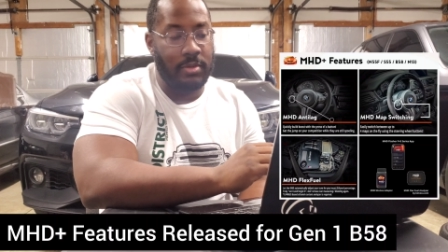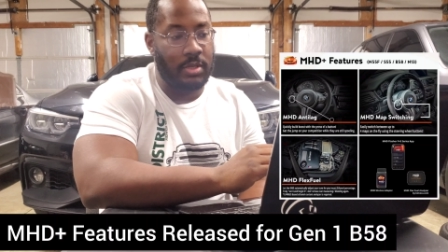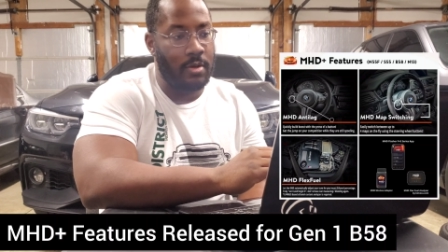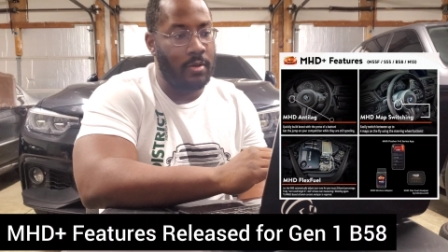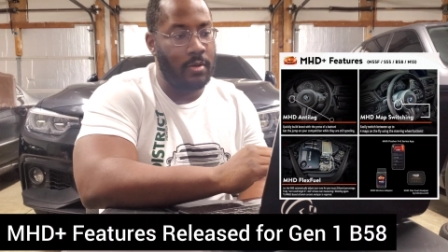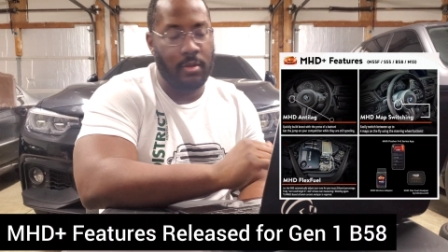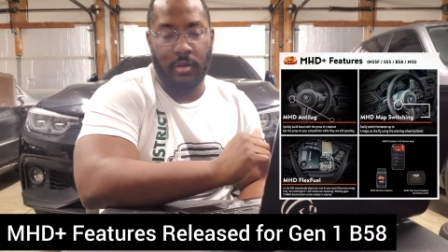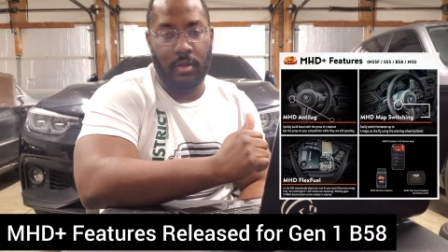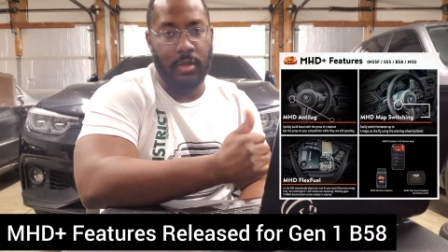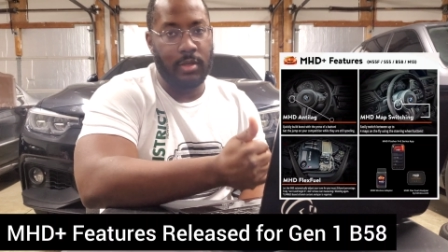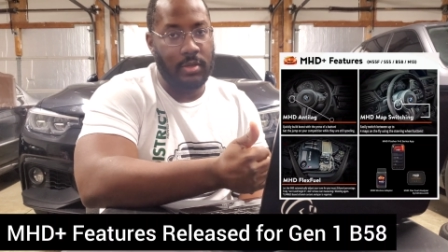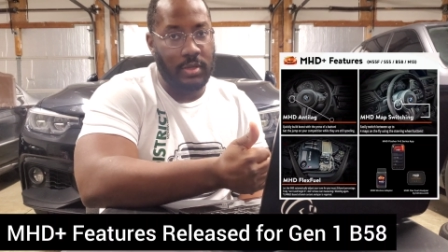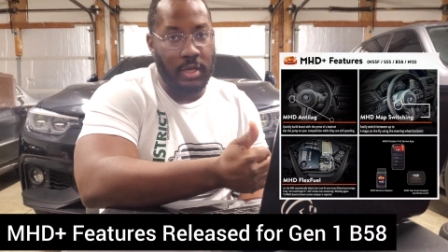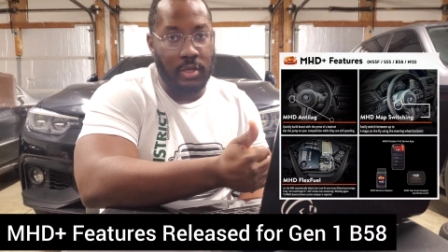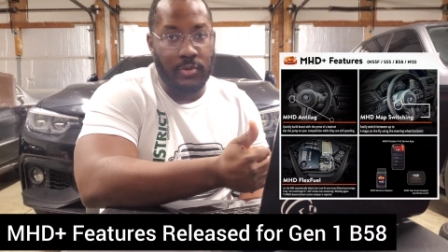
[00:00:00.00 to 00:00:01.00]
So
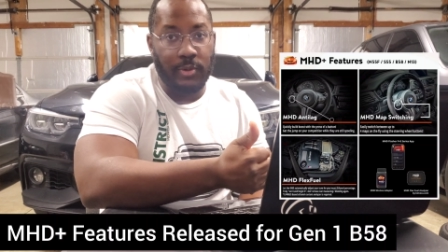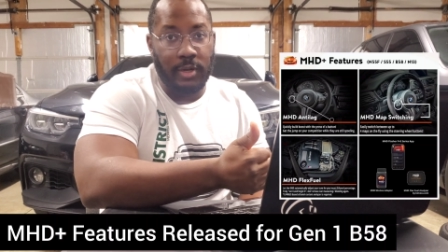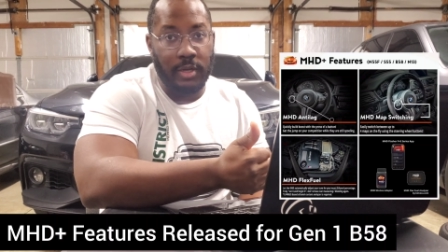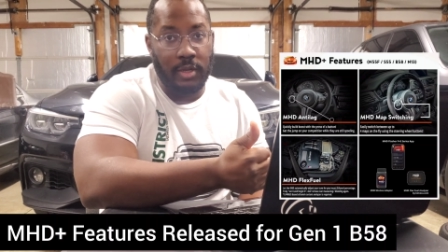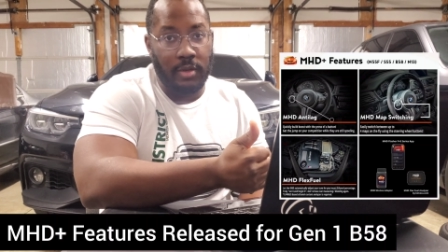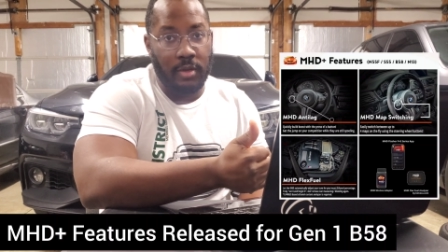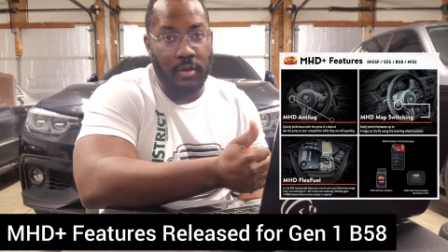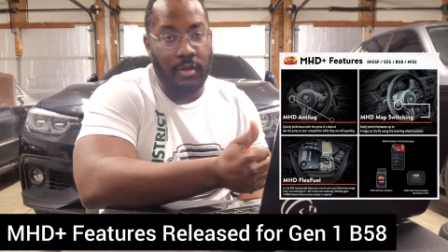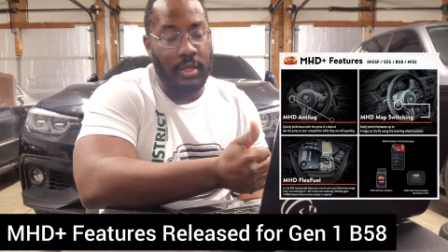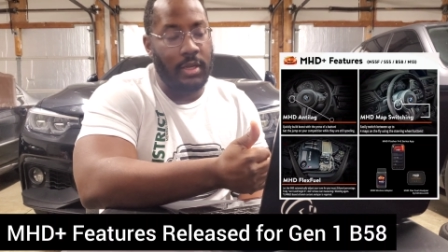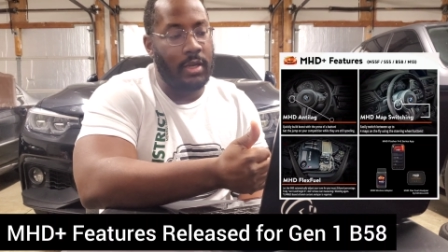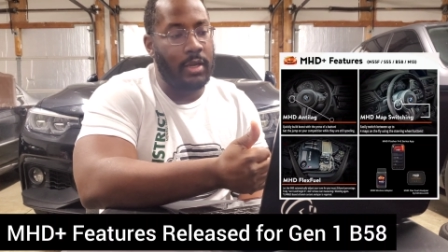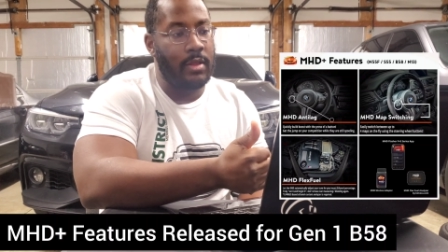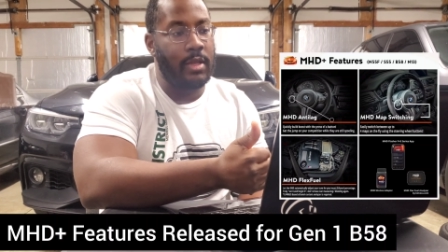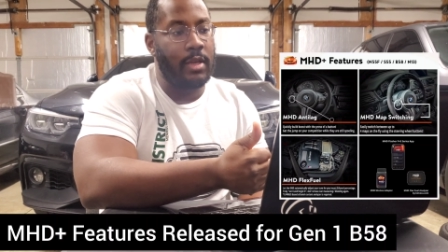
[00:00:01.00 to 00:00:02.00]
stage one, you don't need
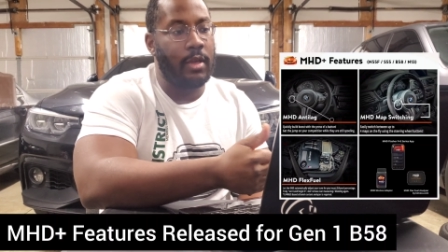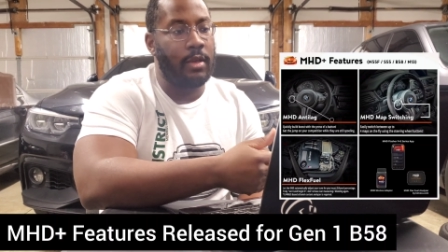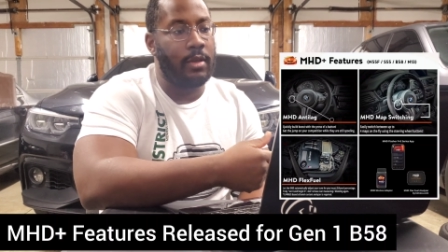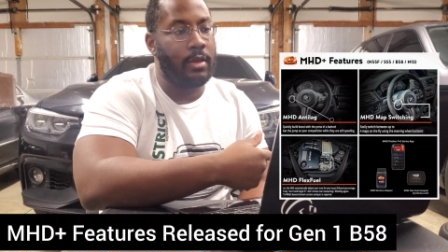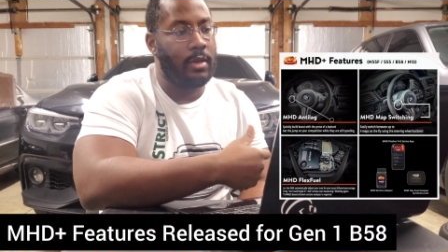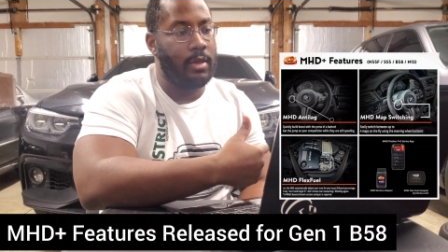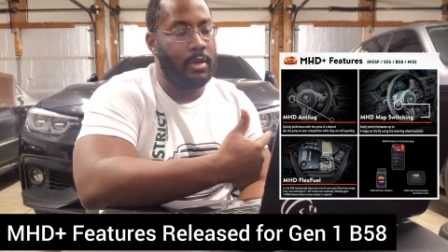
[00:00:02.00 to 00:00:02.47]
anything.